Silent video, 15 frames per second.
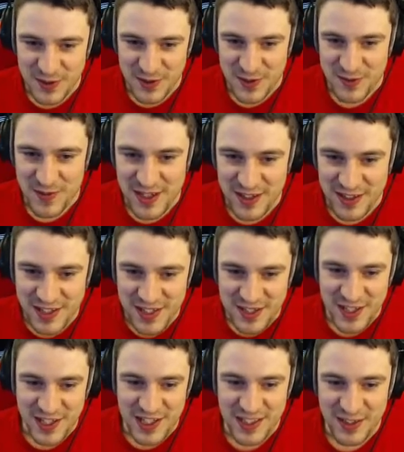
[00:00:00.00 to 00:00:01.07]
around and
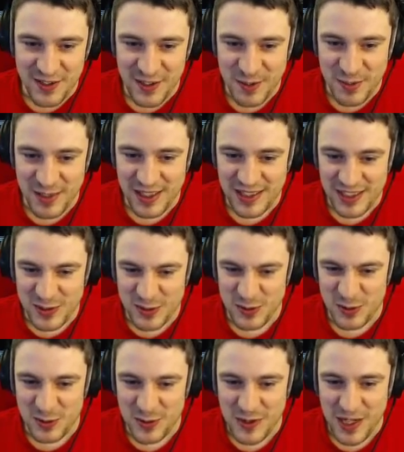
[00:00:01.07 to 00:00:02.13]
suddenly you're going to be like,
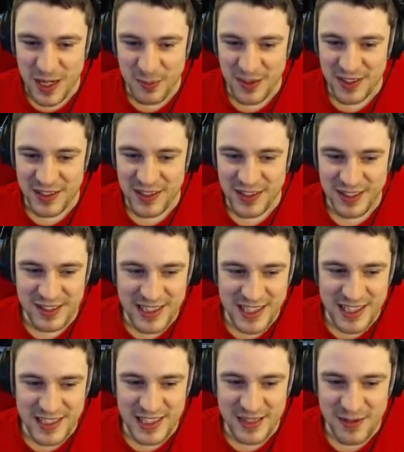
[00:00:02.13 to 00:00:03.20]
oh crap, I
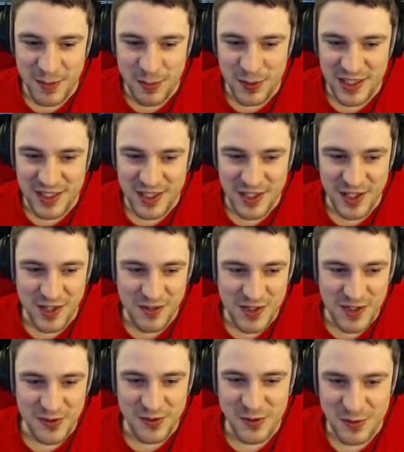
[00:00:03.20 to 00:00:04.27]
need to give up an entire
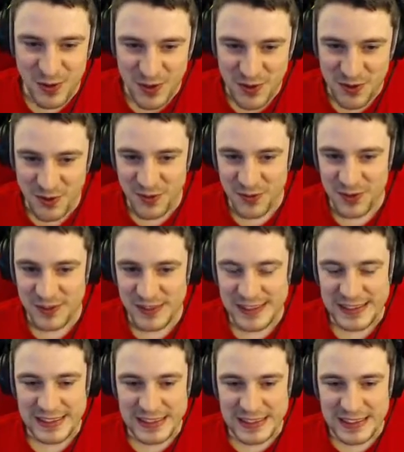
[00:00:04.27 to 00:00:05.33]
internal module for
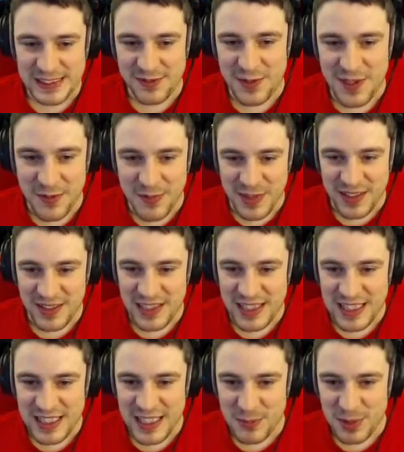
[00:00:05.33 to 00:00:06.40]
something like
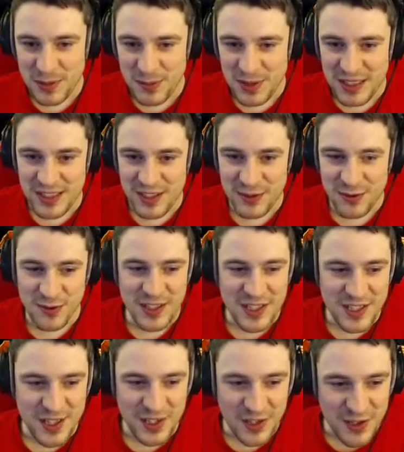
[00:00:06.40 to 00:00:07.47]
that. That might be, or an
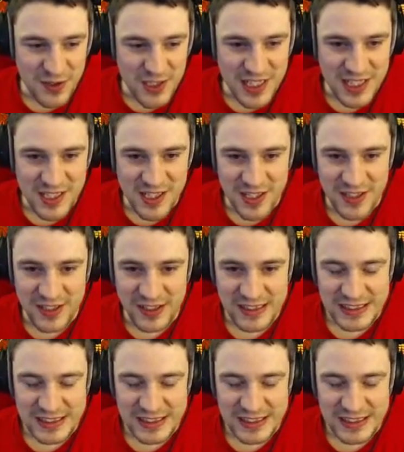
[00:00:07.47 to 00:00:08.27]
entire utility slot.